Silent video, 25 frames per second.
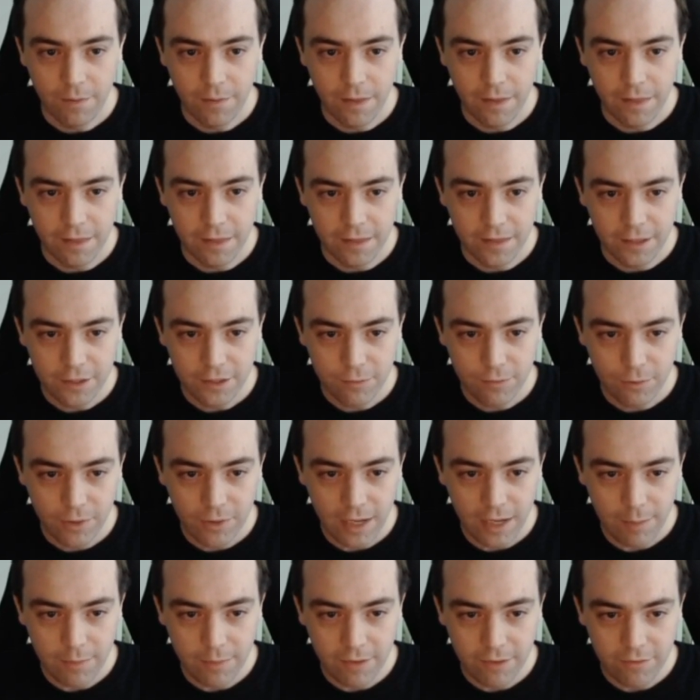This will
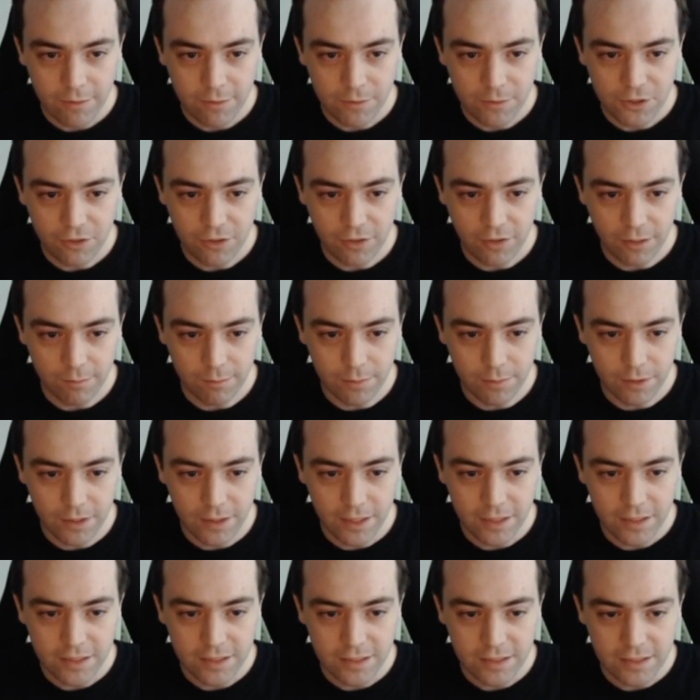keep them from shooting
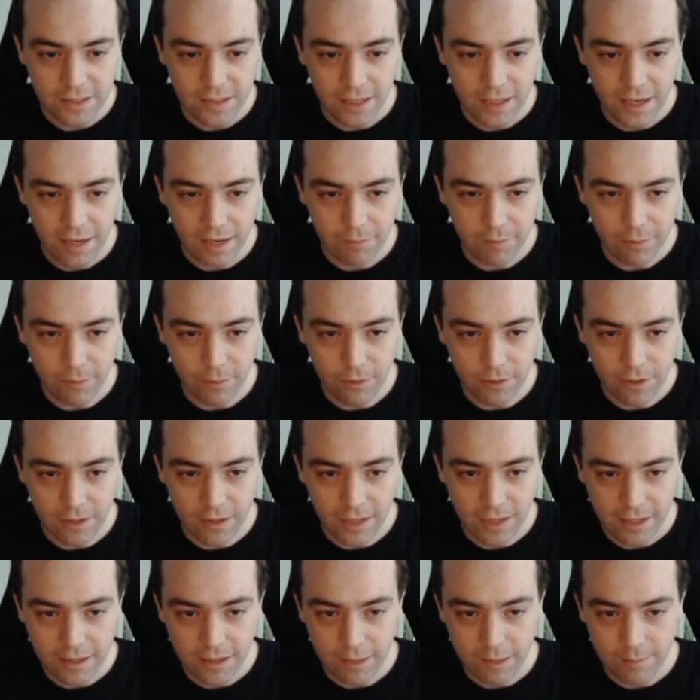bullets, and we will
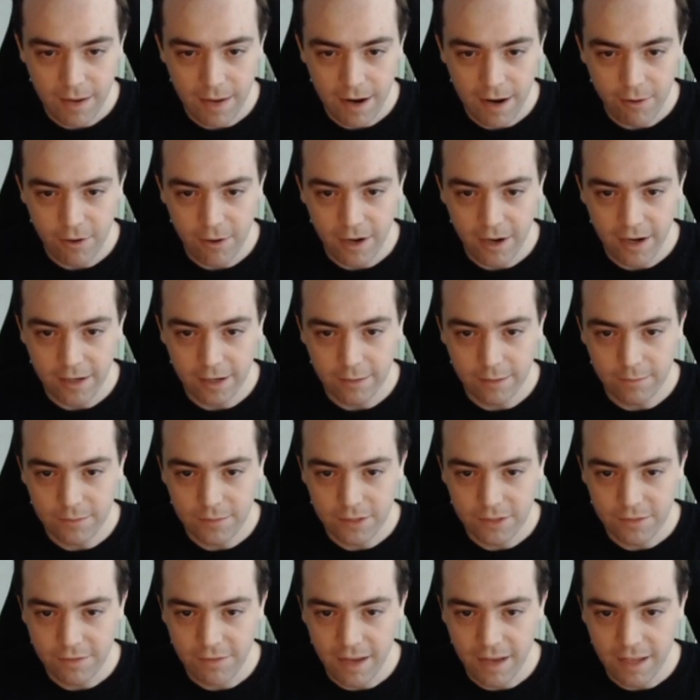collect their power
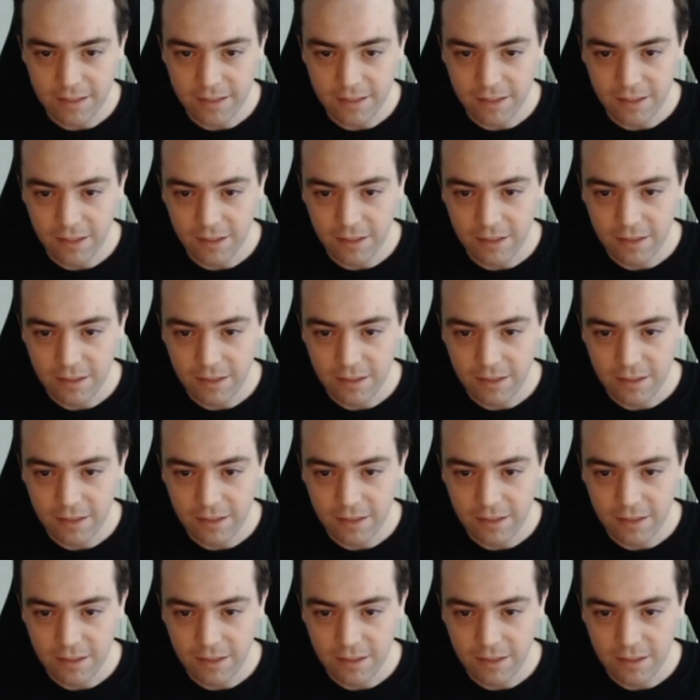items faster.